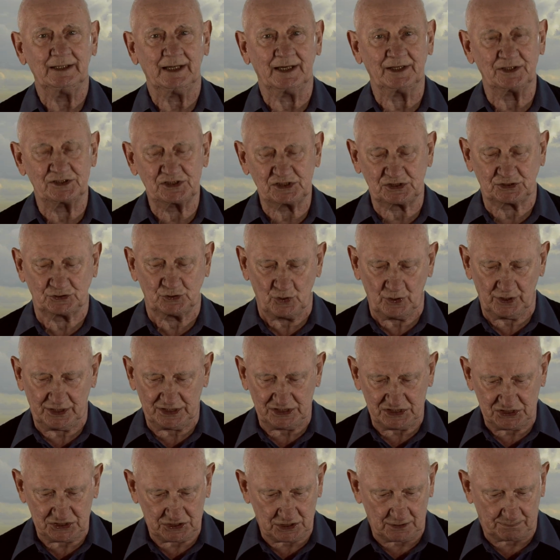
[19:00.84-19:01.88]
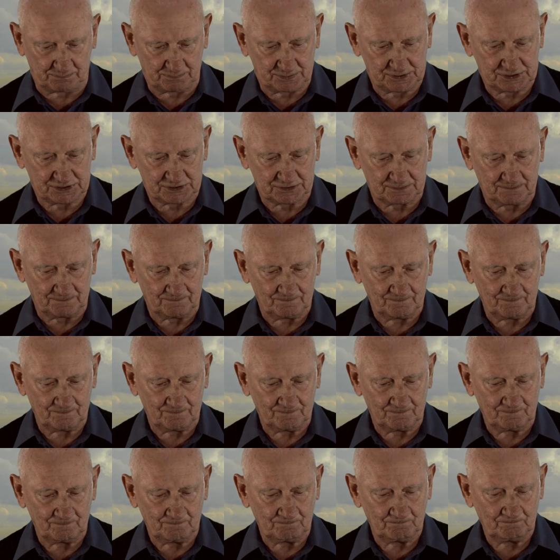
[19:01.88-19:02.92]
and sturdy ships.
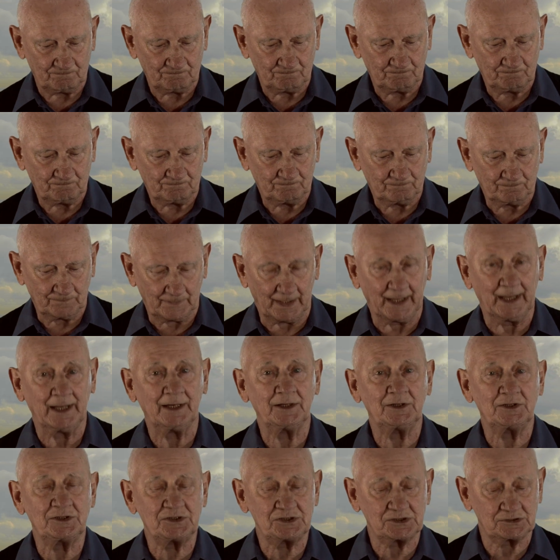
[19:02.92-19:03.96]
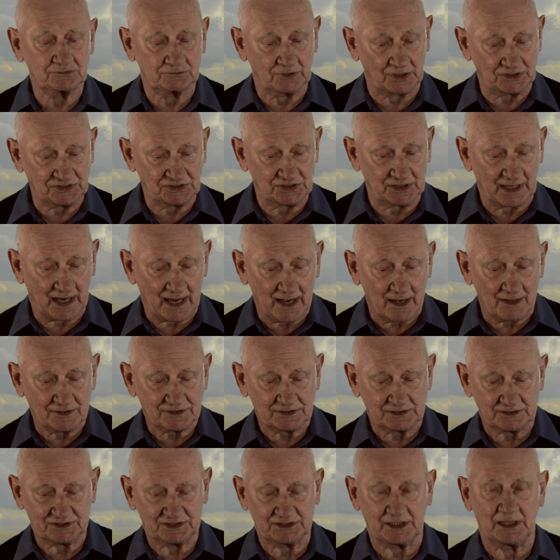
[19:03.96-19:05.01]
And stretching
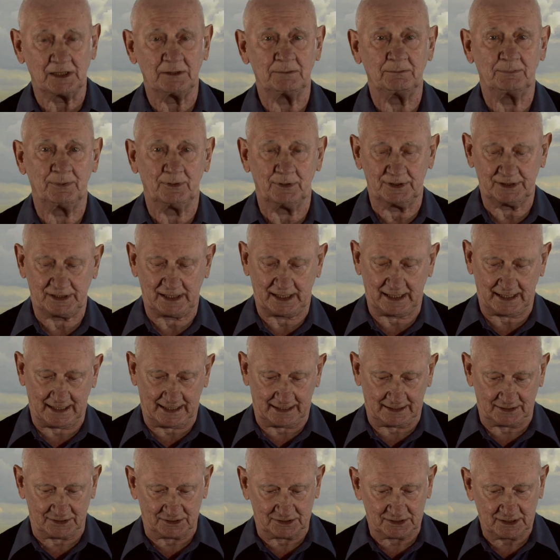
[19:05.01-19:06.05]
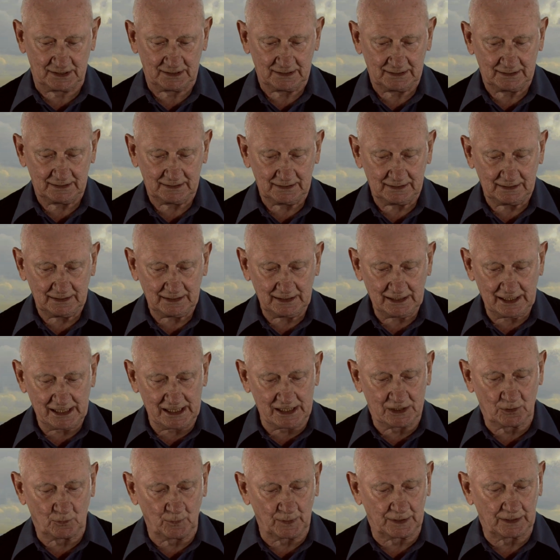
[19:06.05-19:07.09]
out a sunburnt hand, he
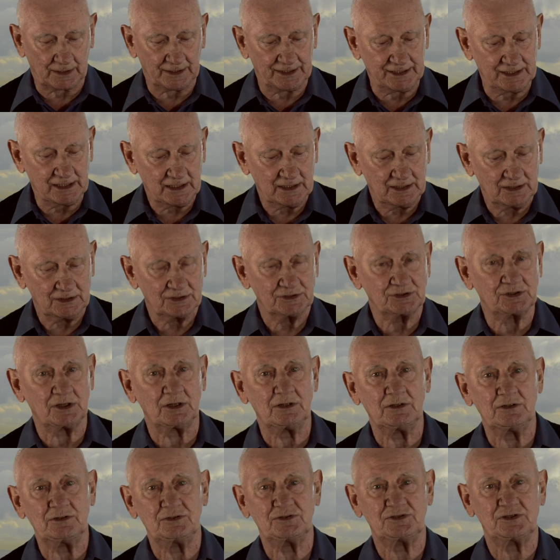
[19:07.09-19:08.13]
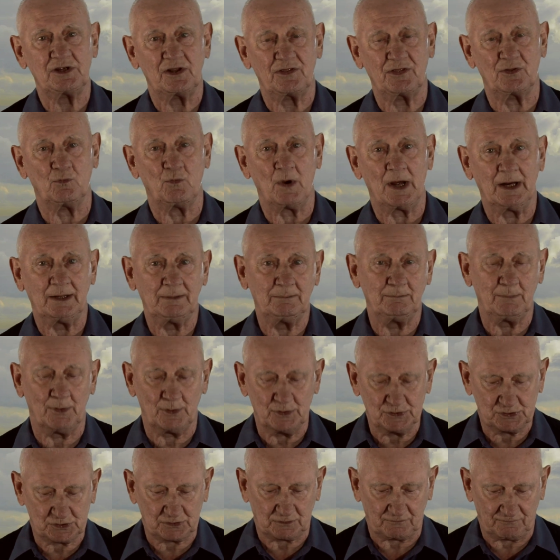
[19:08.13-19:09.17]
quickly chose the one
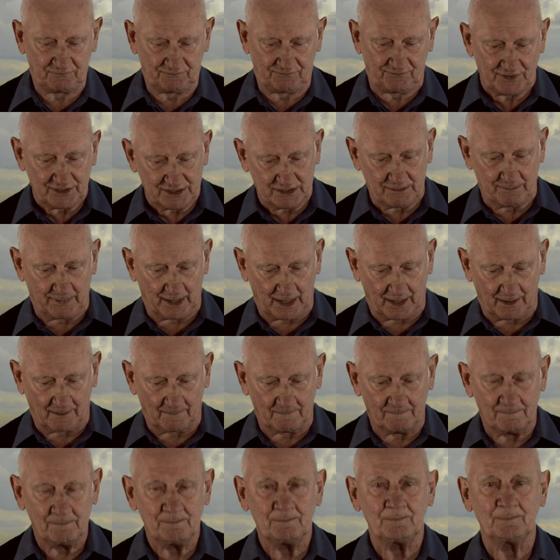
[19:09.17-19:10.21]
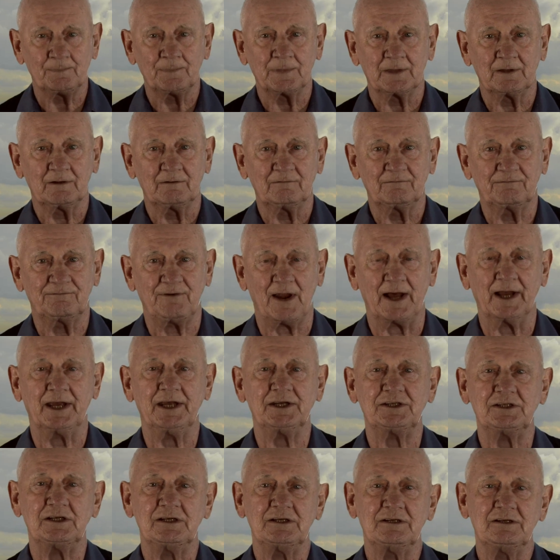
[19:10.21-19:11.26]
most flaming, flung
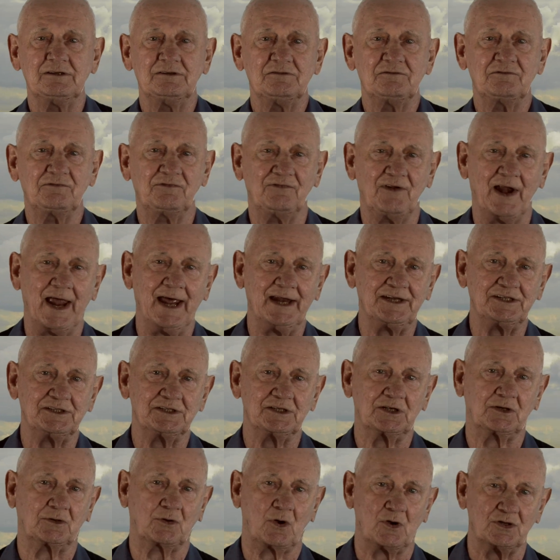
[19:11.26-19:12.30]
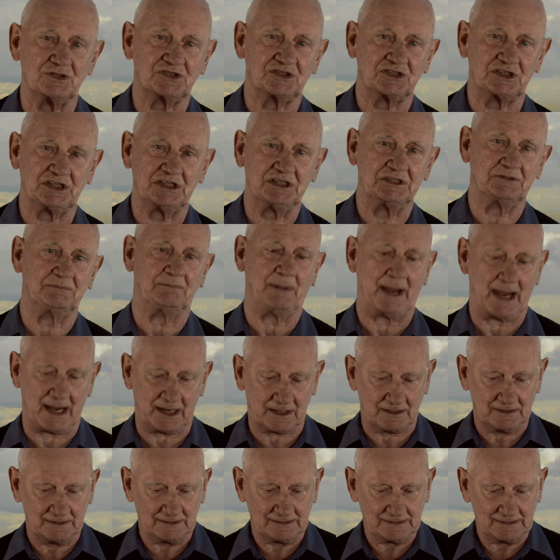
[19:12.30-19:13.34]
it flat across his
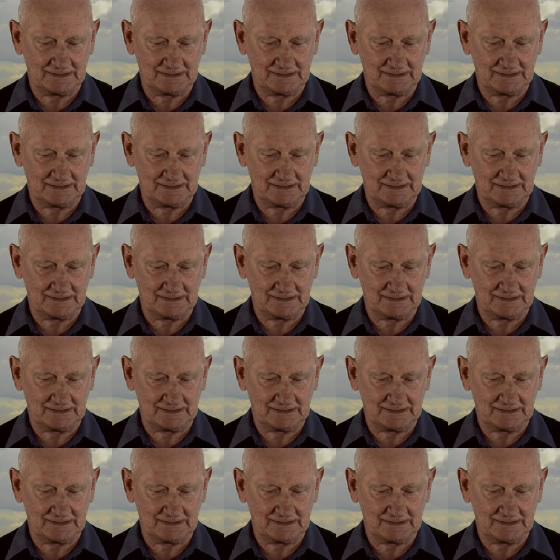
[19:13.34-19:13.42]
back,